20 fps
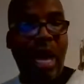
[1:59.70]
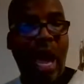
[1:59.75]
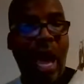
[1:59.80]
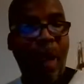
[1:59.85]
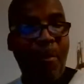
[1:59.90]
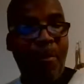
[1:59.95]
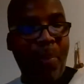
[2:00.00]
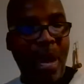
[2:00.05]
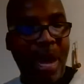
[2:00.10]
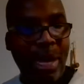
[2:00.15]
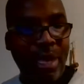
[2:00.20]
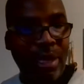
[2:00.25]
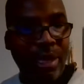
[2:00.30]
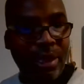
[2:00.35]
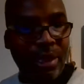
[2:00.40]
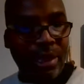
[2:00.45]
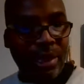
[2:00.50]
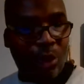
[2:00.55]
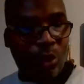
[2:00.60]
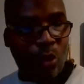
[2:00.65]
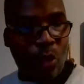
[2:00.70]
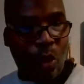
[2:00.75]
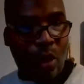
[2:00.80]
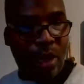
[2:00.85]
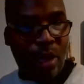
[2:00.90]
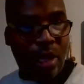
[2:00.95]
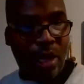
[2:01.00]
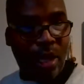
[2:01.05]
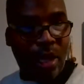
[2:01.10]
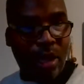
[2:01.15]
I painted this
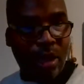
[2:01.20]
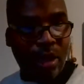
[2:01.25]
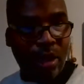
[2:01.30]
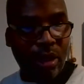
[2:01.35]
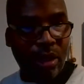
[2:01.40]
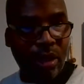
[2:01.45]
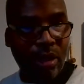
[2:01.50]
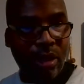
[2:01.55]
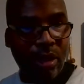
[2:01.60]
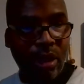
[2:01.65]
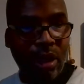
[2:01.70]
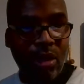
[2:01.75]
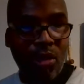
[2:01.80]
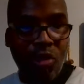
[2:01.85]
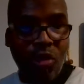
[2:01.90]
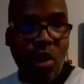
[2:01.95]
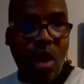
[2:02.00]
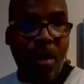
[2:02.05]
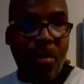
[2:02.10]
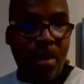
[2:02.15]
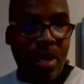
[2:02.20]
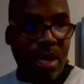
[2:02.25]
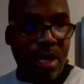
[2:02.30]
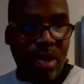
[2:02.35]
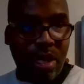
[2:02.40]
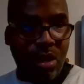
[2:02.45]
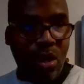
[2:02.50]
on here. You know what I mean?